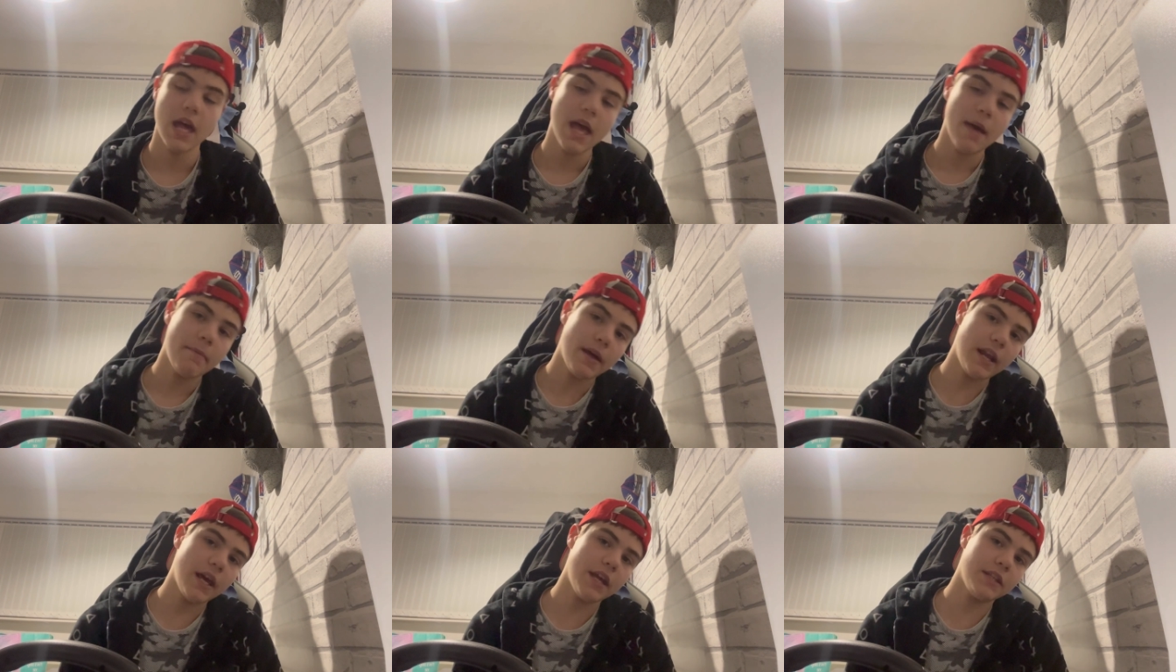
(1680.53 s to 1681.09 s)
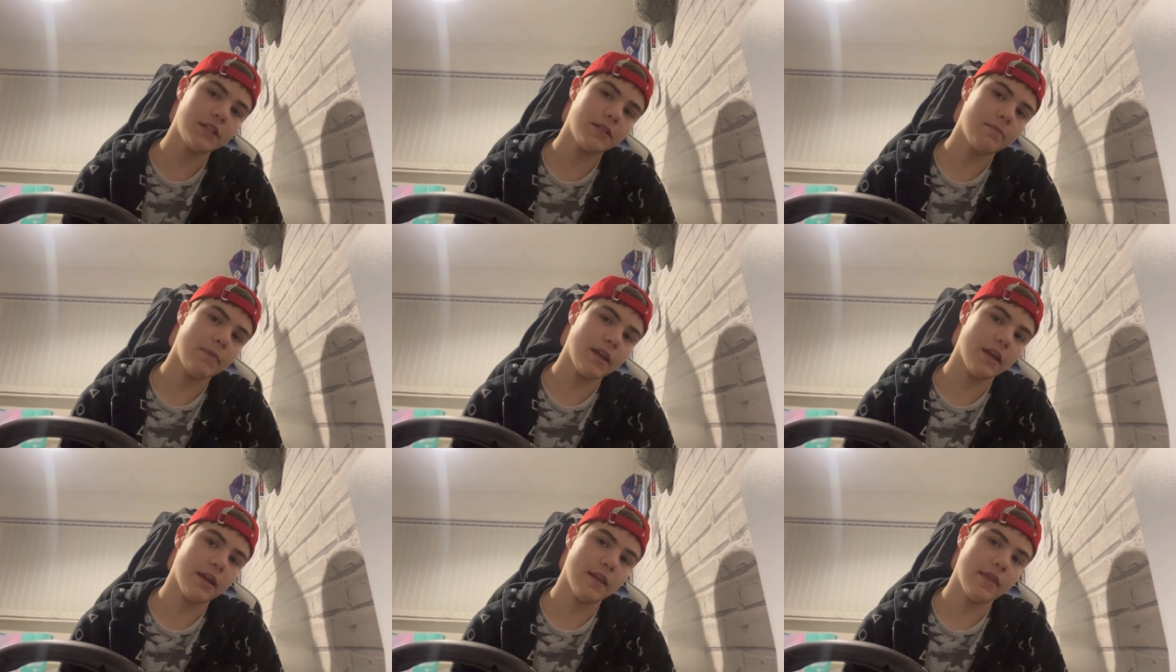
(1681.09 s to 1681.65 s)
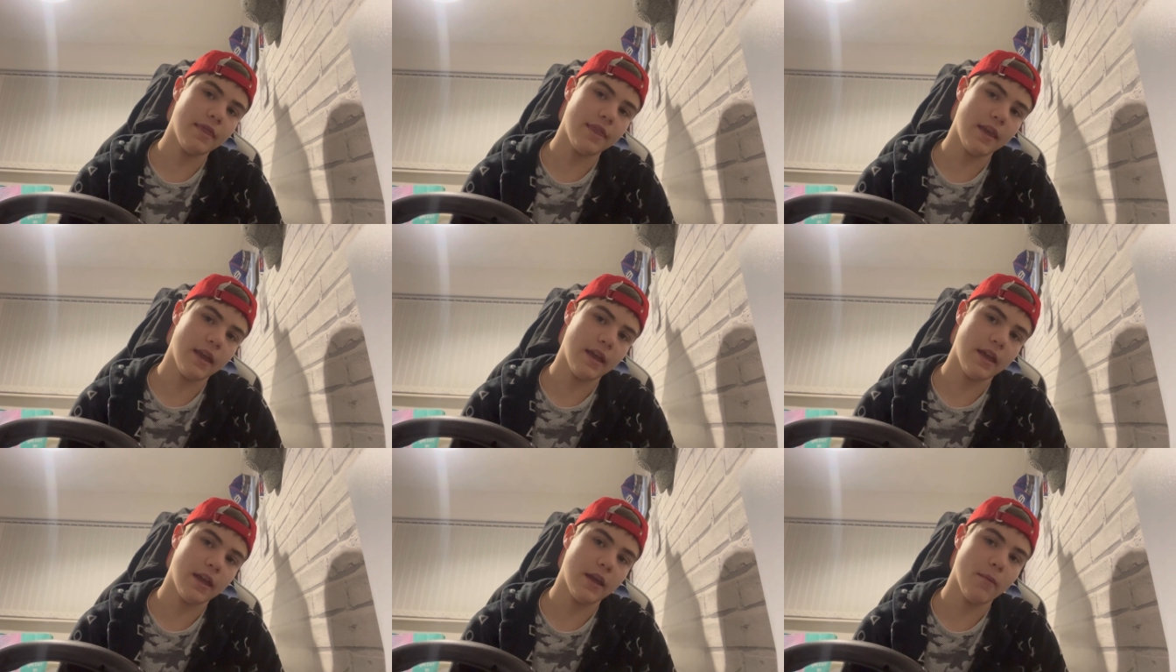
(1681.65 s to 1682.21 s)
Perez being
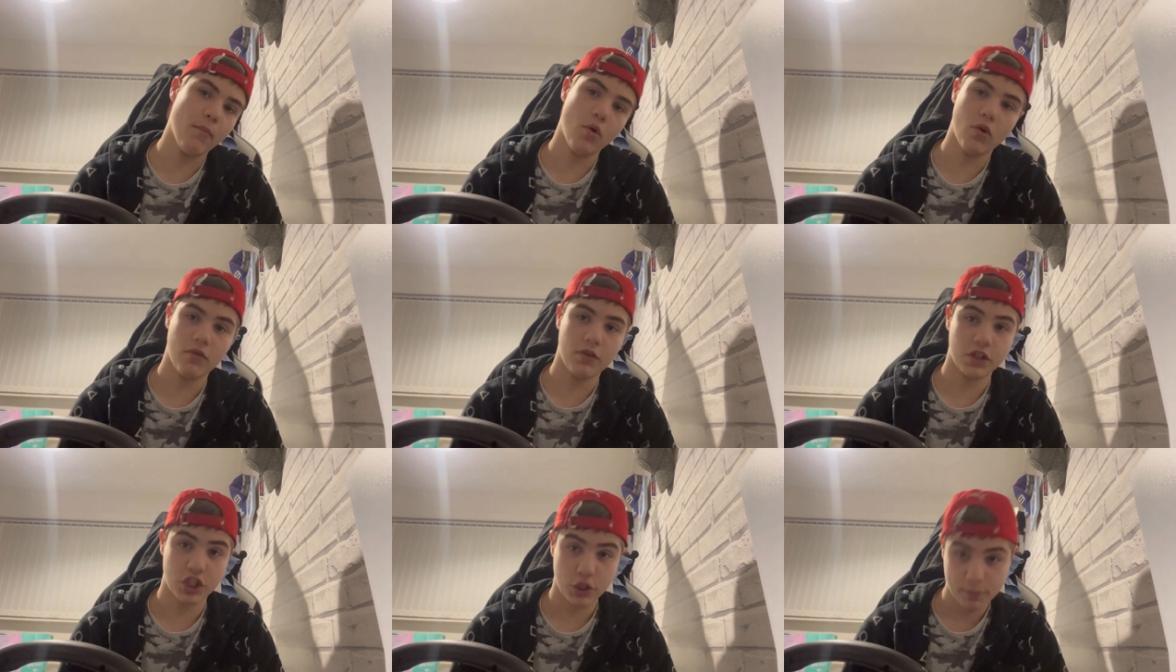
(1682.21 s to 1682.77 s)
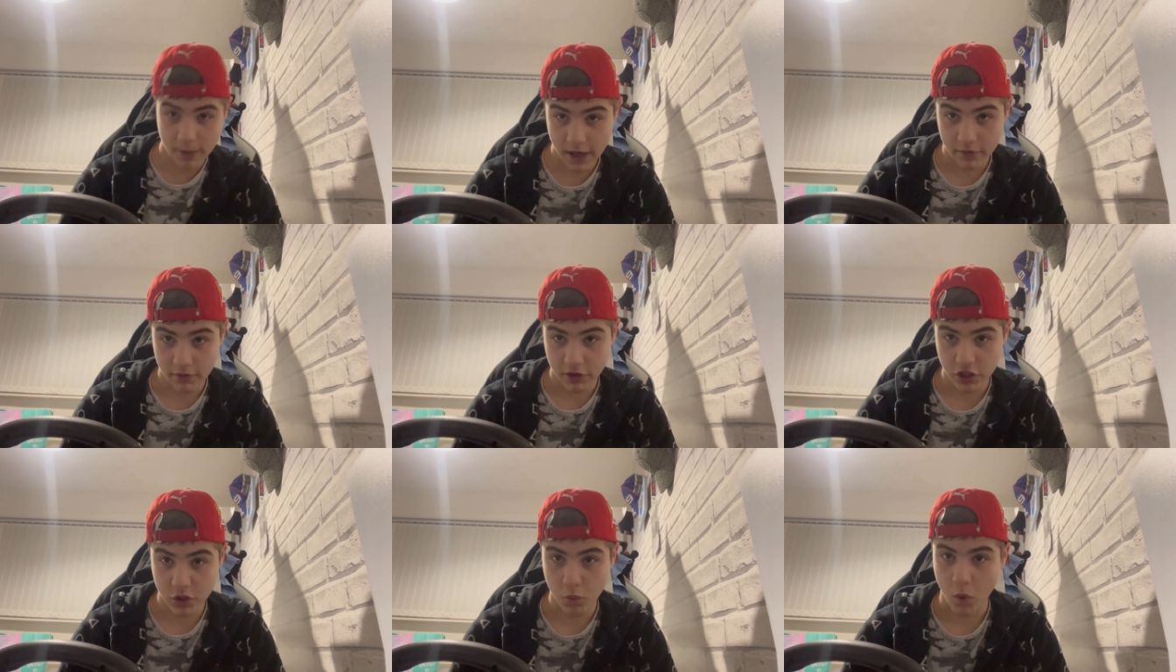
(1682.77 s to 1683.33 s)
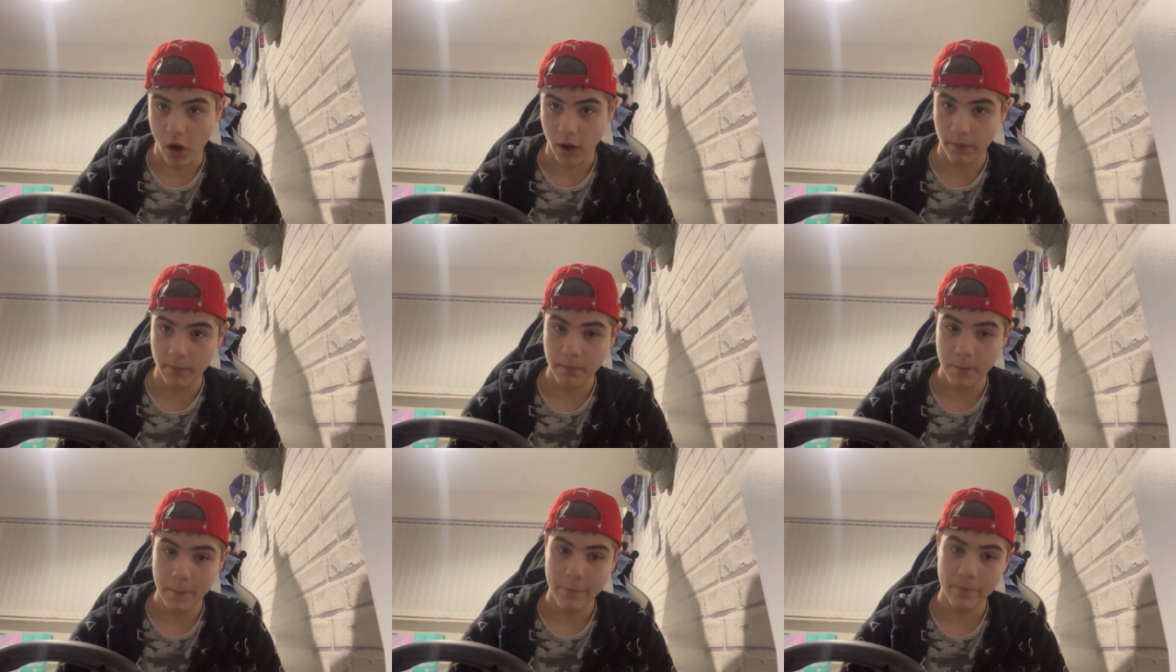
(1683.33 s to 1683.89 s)
the more experienced one,
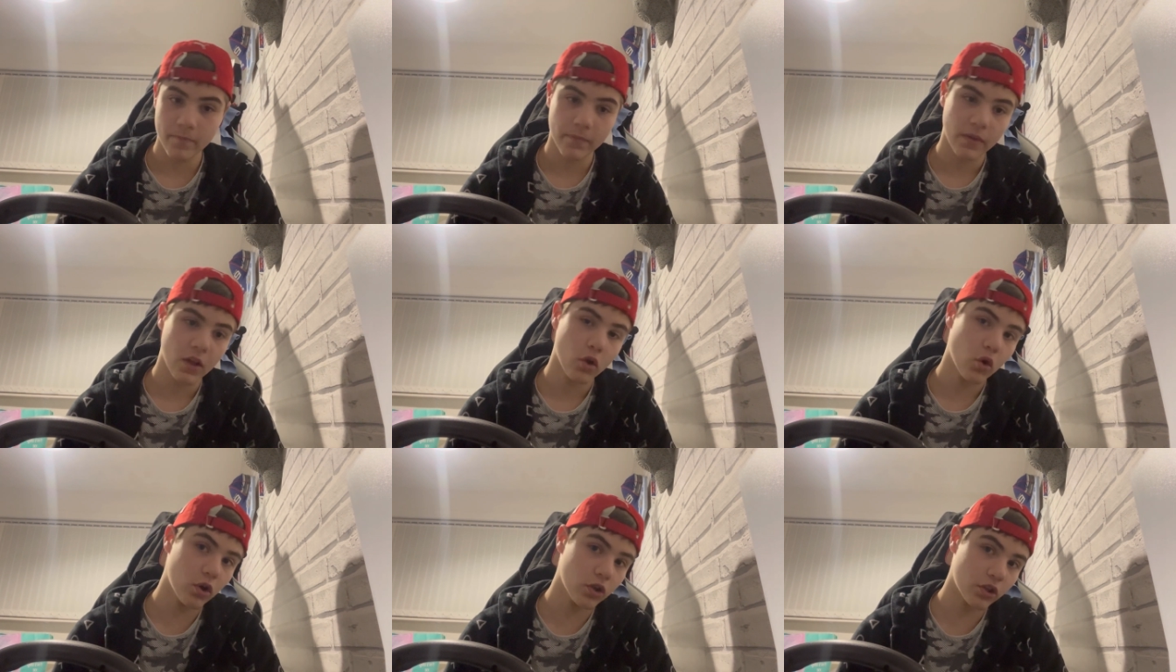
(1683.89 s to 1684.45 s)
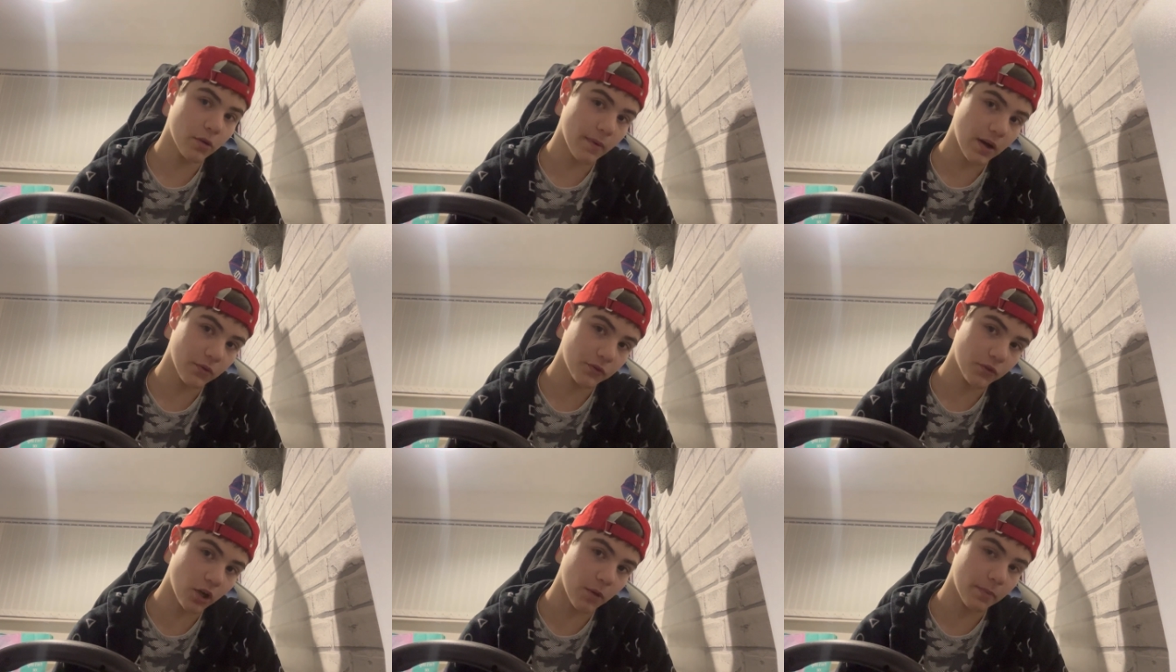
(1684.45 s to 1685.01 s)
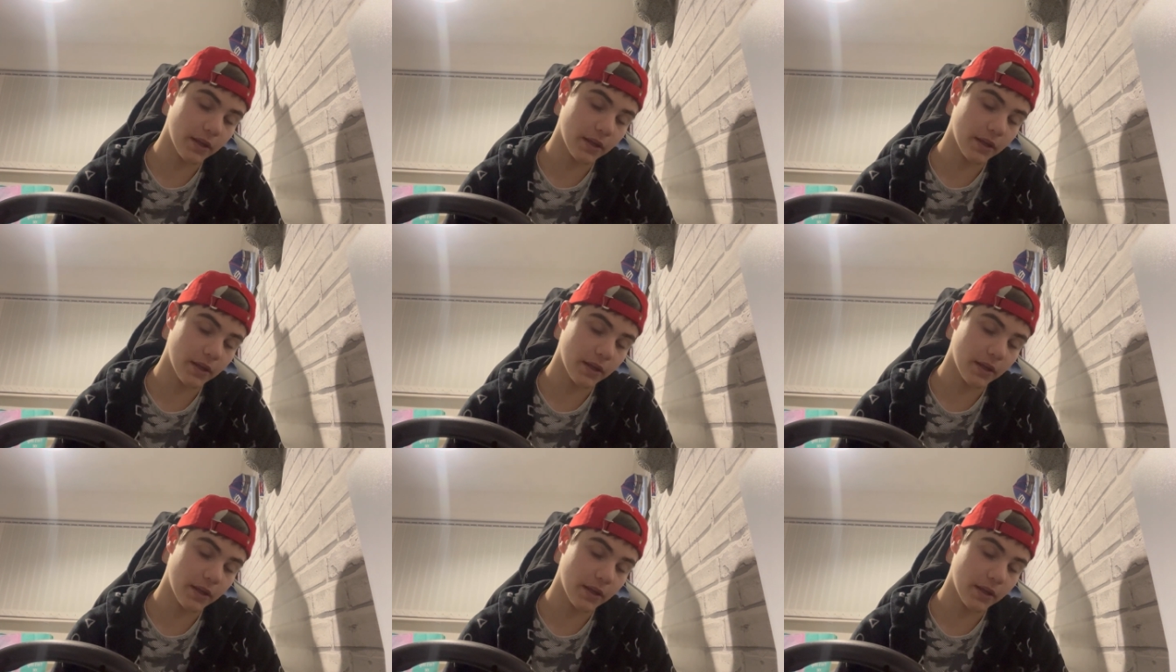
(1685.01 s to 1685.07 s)
could come out on top.